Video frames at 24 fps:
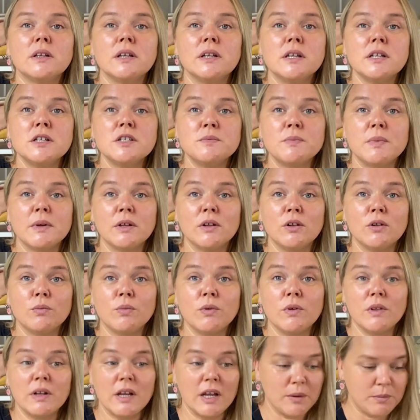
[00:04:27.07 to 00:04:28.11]
and it's speckled
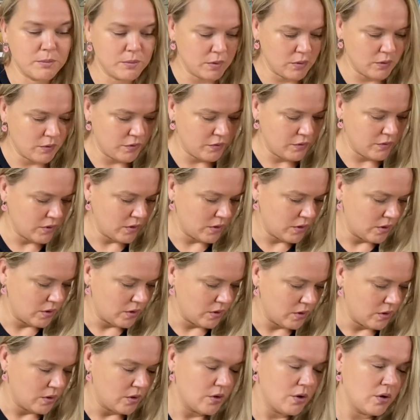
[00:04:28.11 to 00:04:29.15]
with like both
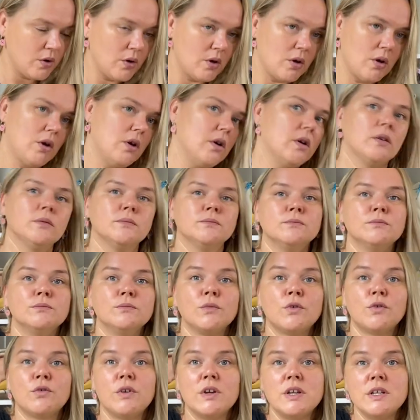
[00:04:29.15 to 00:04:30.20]

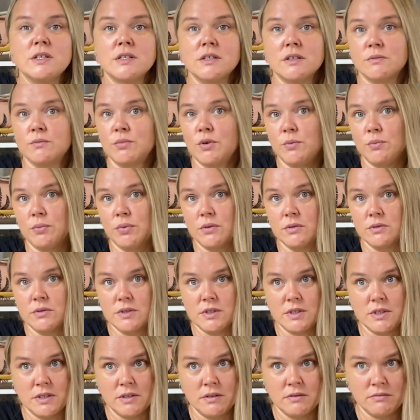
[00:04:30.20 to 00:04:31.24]
greens and
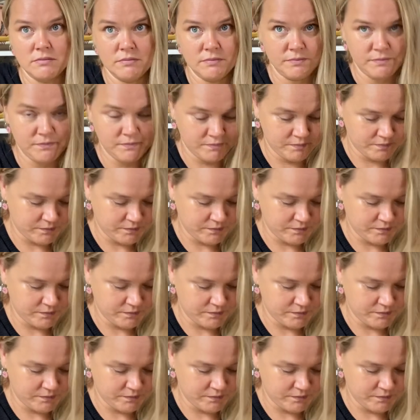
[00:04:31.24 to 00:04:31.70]
purples, and